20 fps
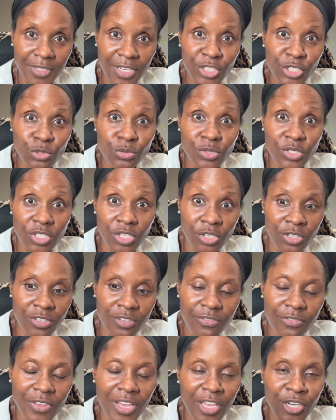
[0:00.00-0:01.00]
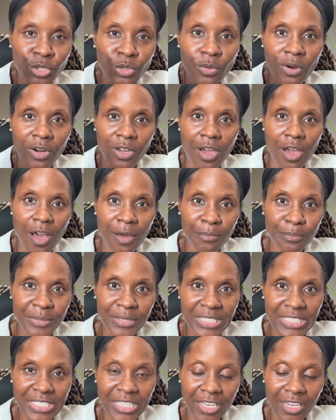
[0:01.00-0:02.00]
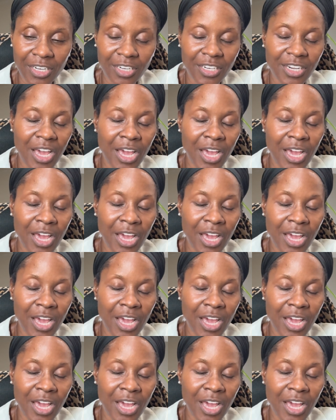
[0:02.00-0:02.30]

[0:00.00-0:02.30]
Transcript: You serve and you are compensated.